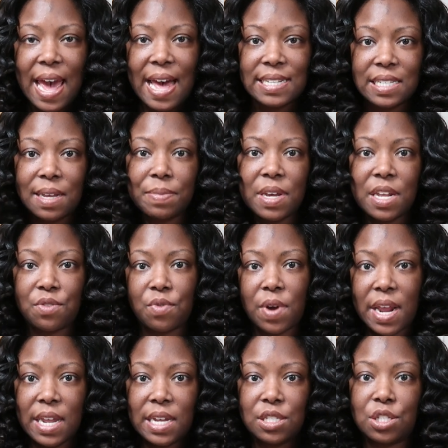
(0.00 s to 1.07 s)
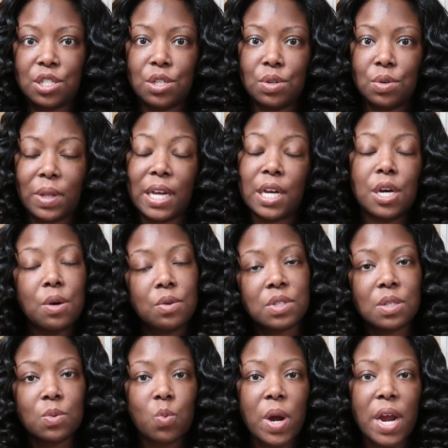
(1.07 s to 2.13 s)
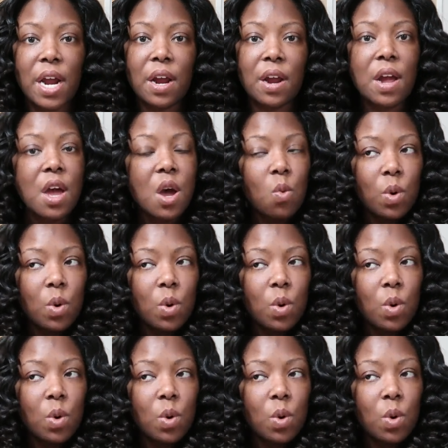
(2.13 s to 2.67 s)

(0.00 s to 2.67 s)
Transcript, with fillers: as I'm getting ready to like go somewhere.